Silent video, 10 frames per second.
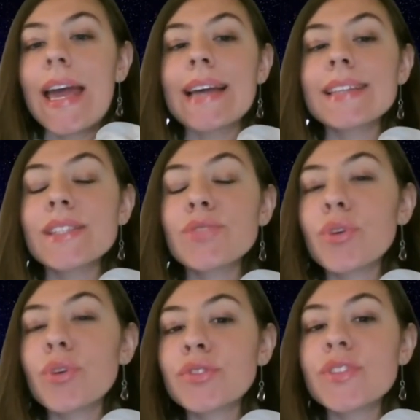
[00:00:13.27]
has the
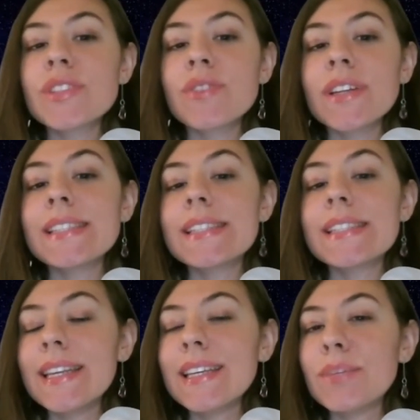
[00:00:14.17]
role to strengthen
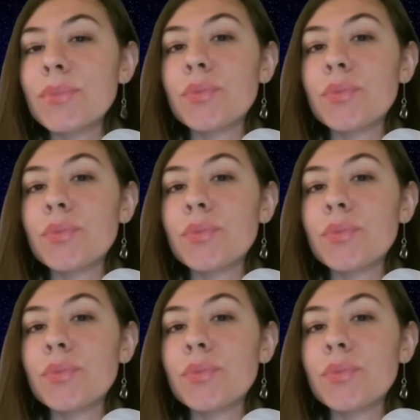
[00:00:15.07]
the link